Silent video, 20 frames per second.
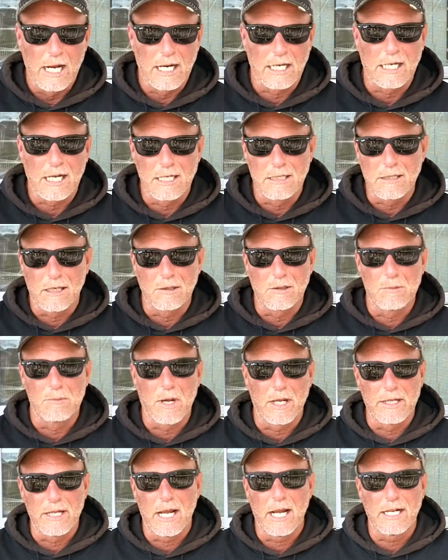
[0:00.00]
And I kind of talked to him
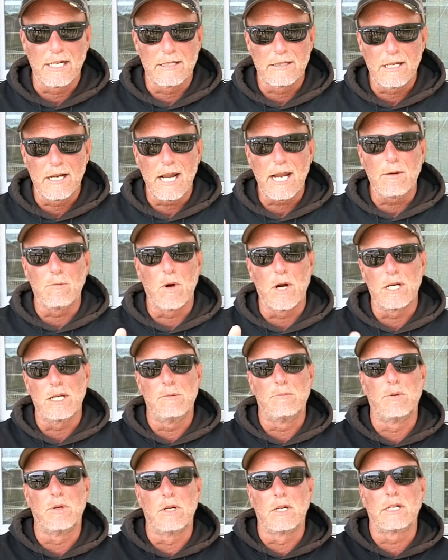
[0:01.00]
about that. And he said, hey, why
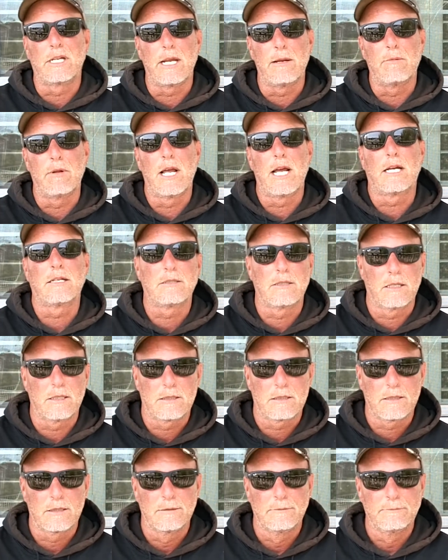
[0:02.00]
don't you put it on cable access?